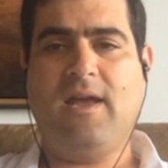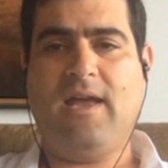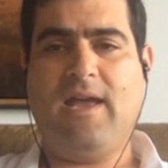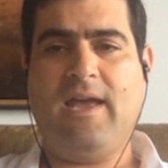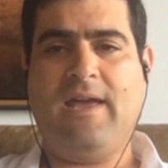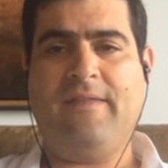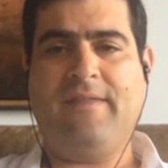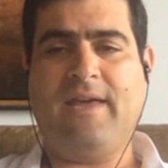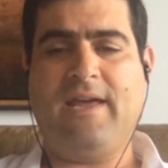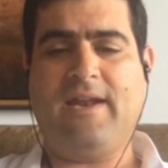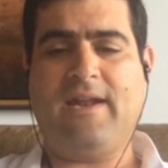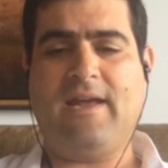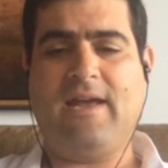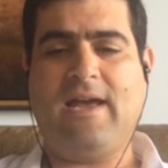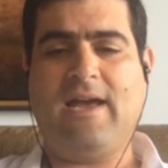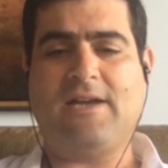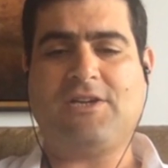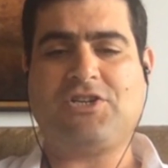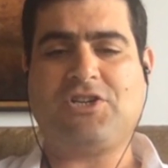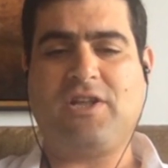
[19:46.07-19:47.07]
And that
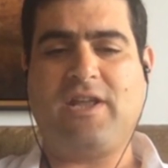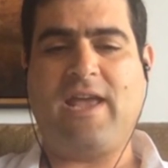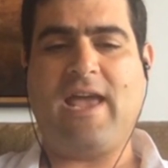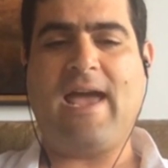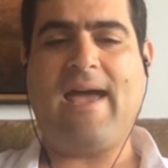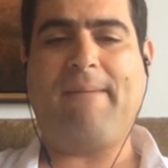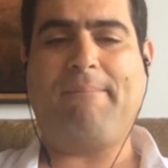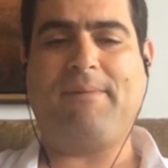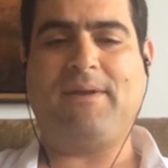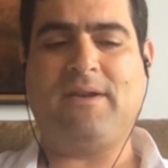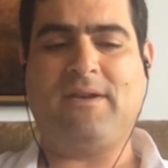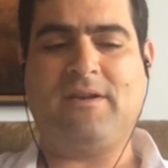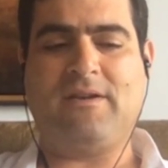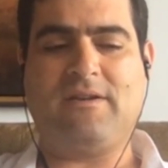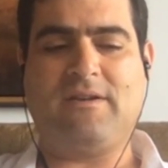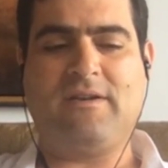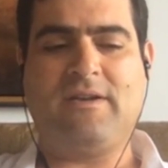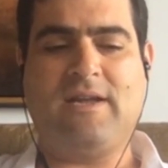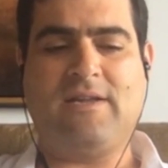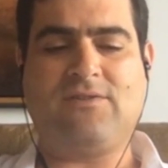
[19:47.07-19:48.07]
actually
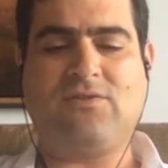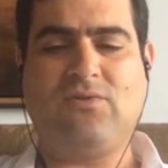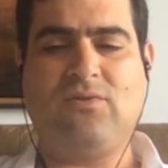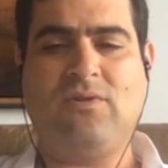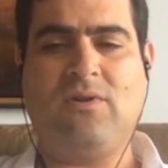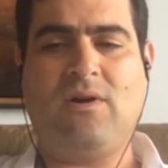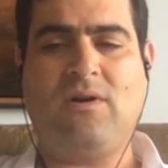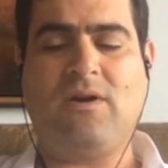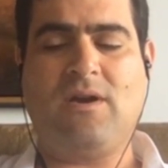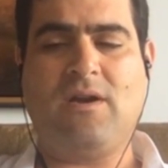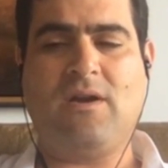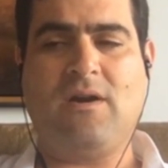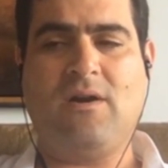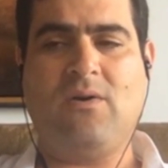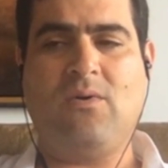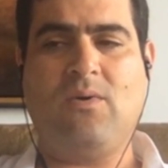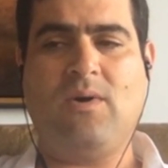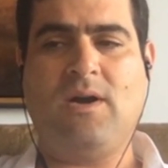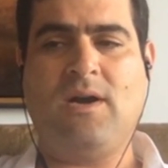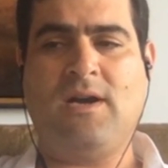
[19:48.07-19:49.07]
happened not too long
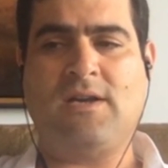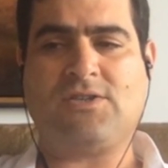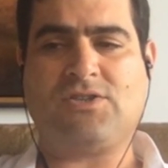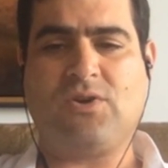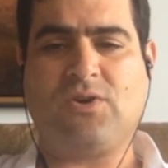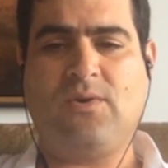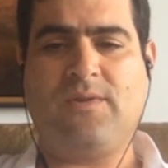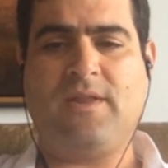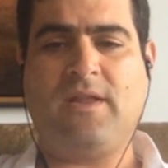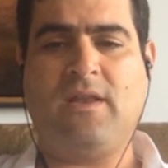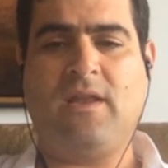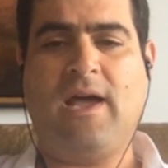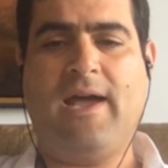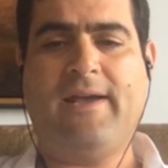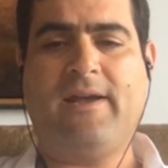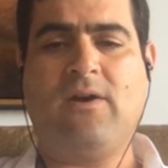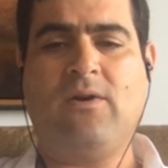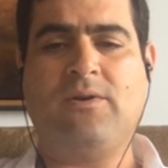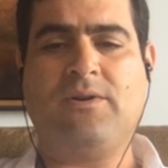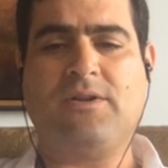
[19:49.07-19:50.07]
ago. So, in the
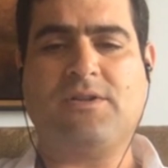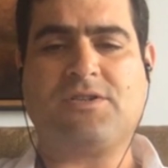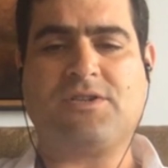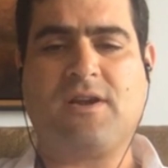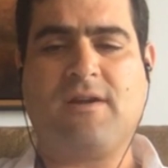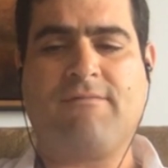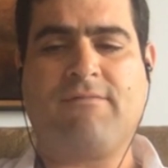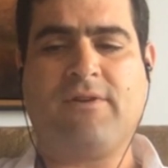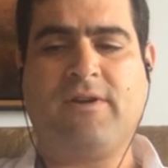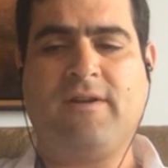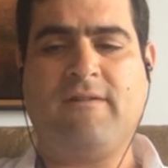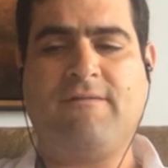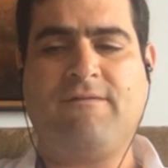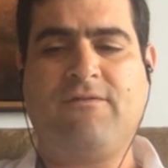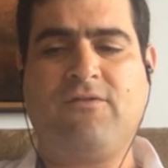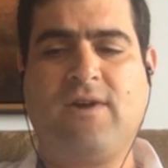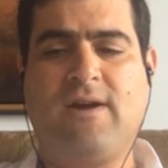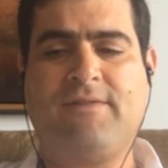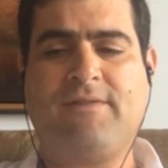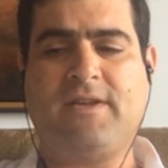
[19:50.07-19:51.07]
LIGO discovery
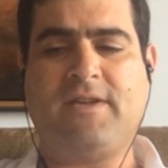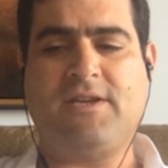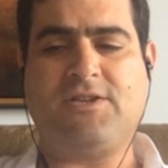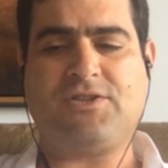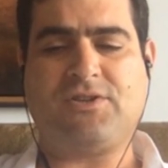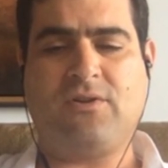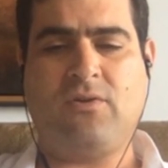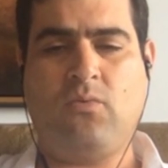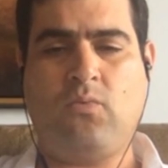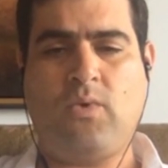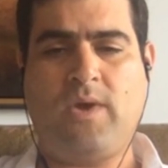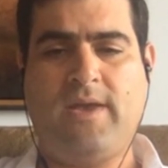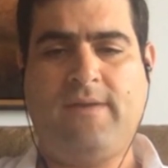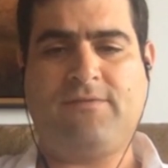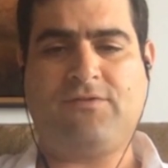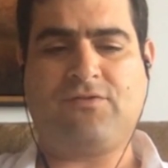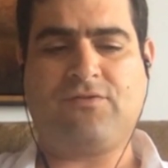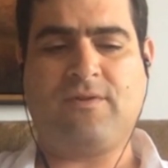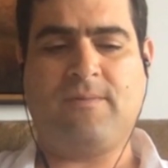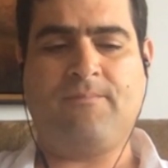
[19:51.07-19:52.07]
of gravitational
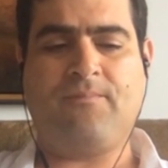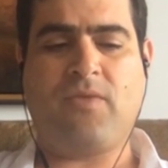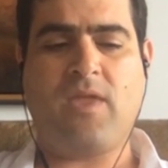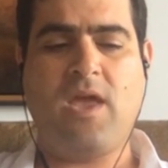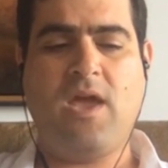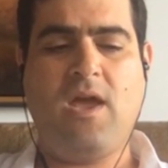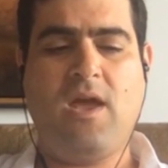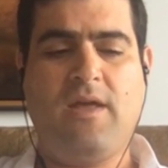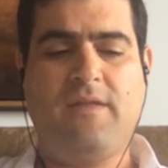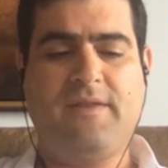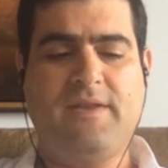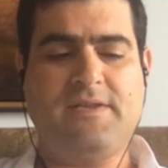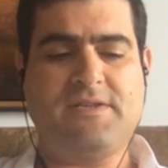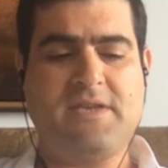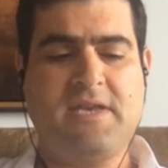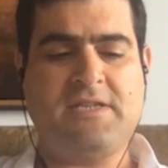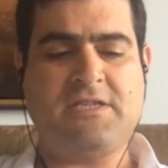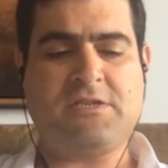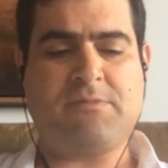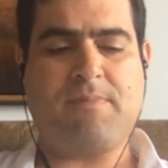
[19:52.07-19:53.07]
waves from these
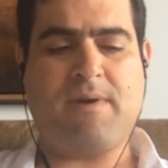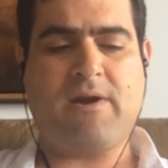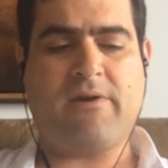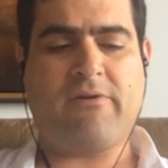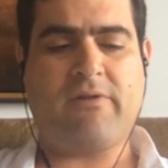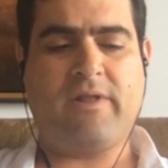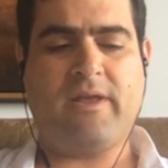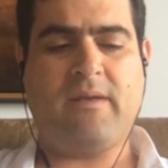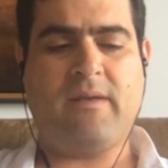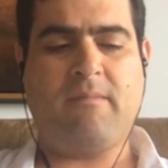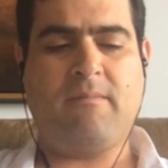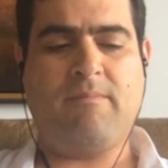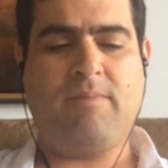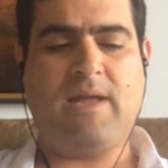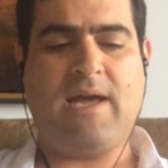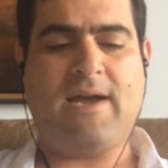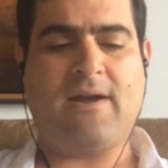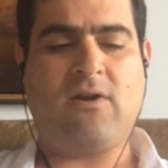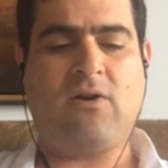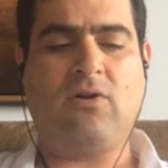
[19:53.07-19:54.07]
inspiraling
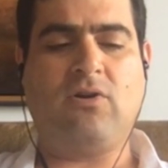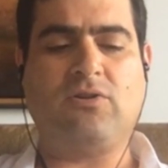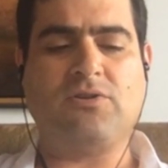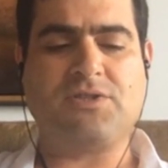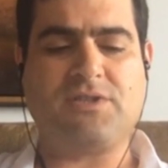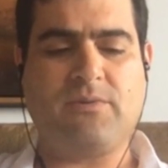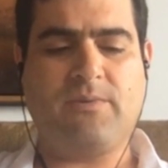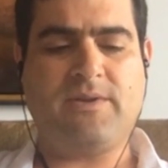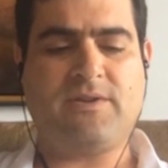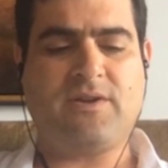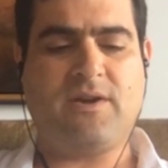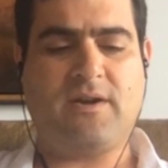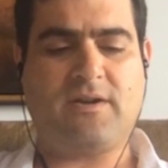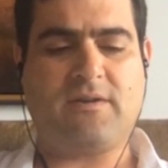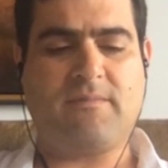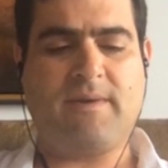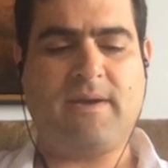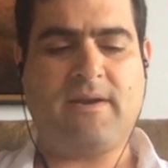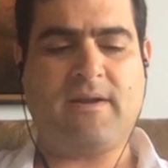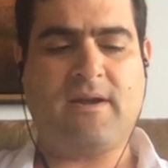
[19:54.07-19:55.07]
black holes that we
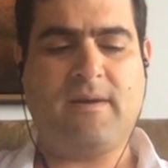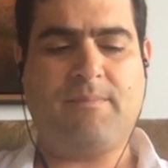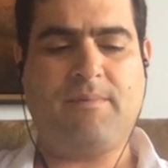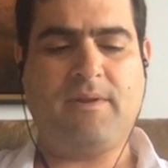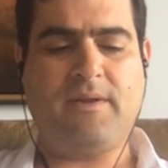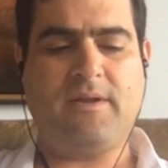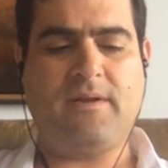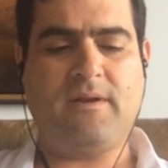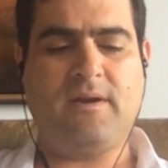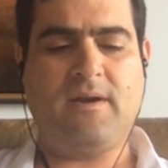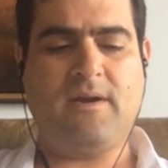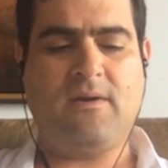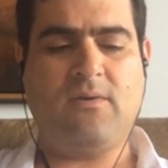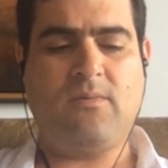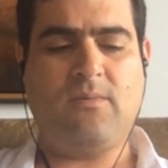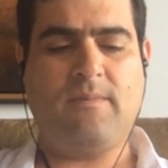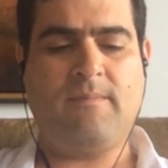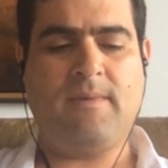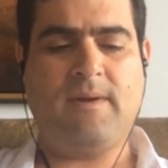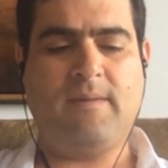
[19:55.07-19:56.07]
talked about
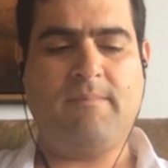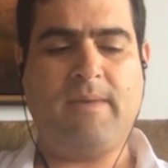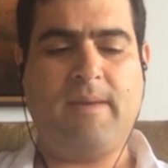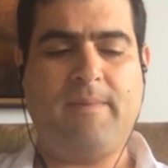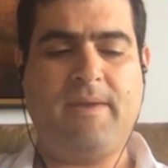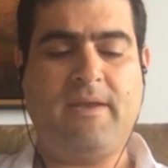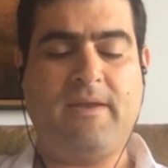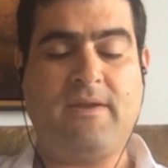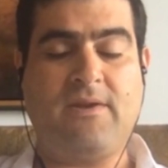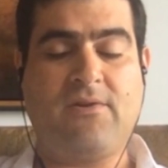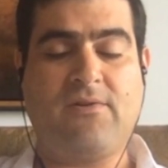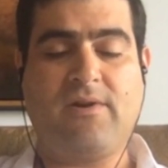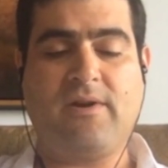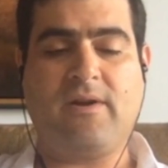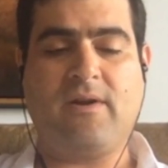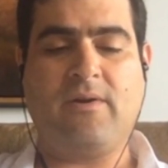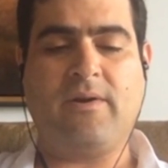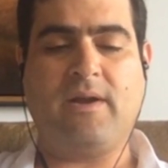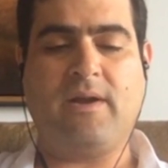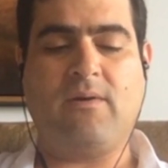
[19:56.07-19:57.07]
maybe a year
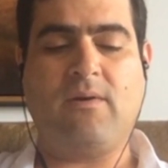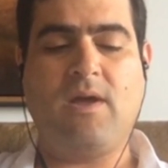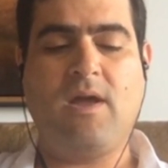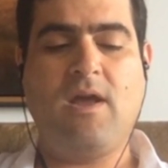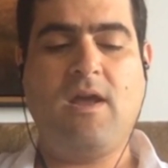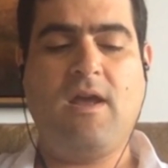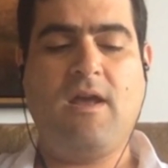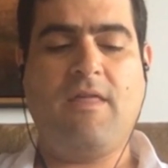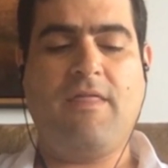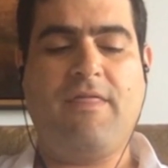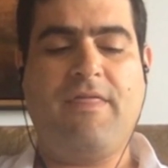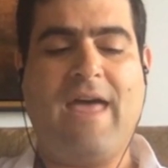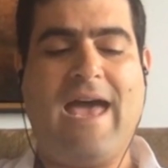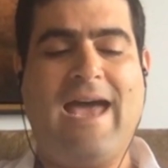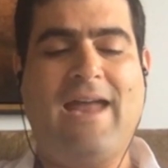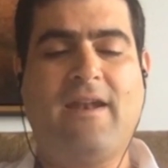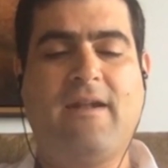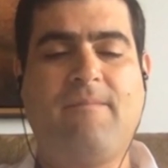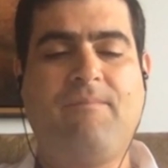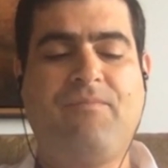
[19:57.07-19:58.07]
ago now,
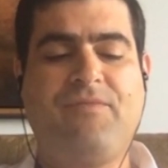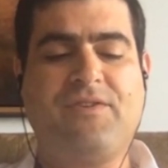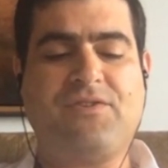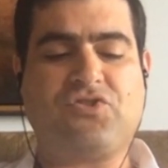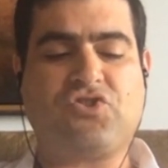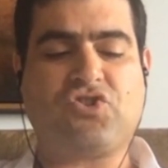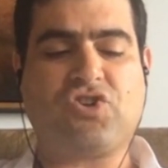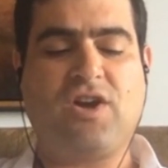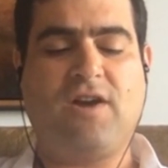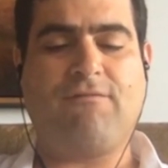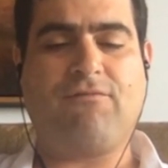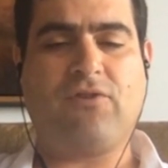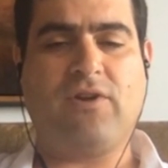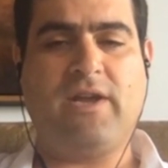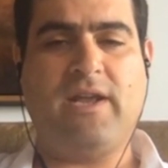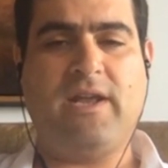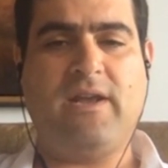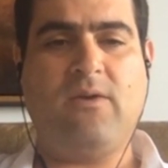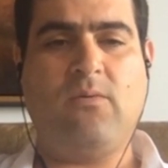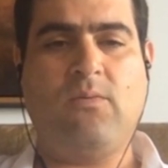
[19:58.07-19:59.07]
that
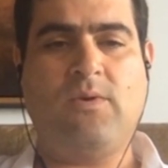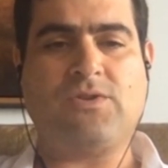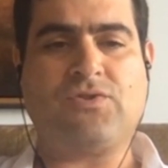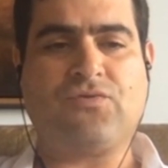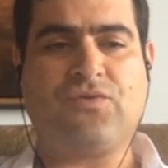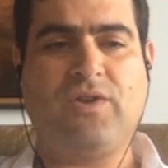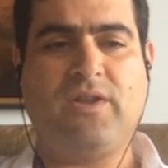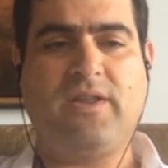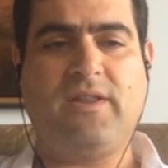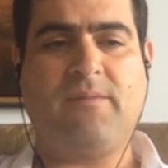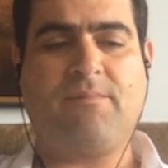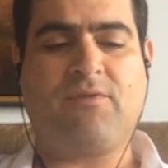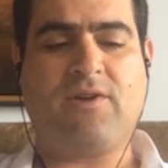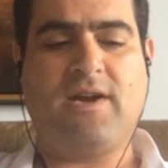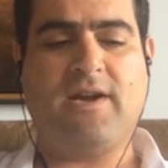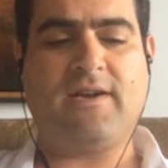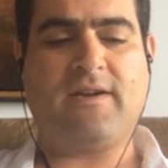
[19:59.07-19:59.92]
discovery was really the product